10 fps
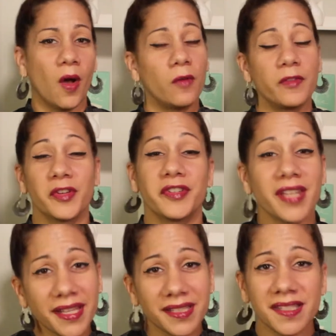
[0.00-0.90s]
over your
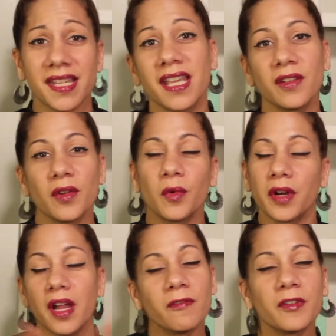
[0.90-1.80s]
nightstand, or
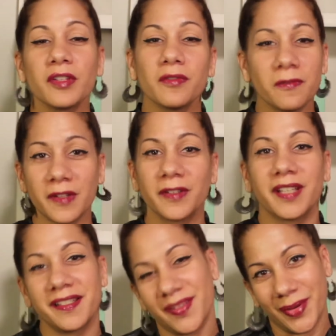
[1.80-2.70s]
wherever you feel
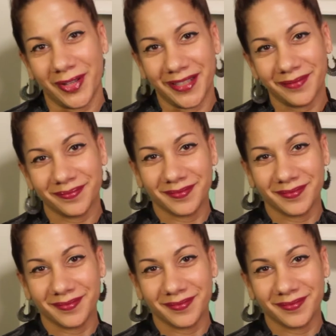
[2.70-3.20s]
led to put it.